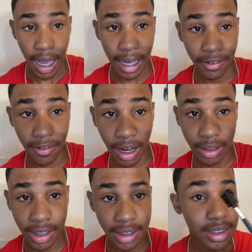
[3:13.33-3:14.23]
I
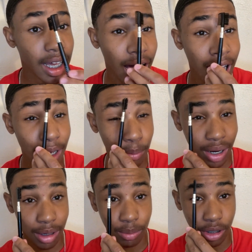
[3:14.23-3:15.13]
found this
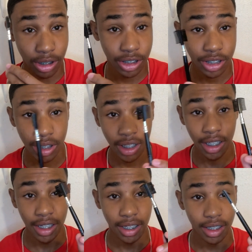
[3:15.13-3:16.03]
eyebrow brush
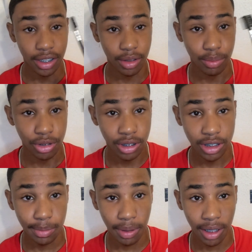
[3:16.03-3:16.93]
in the beauty
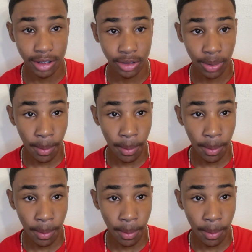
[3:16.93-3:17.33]
supply store.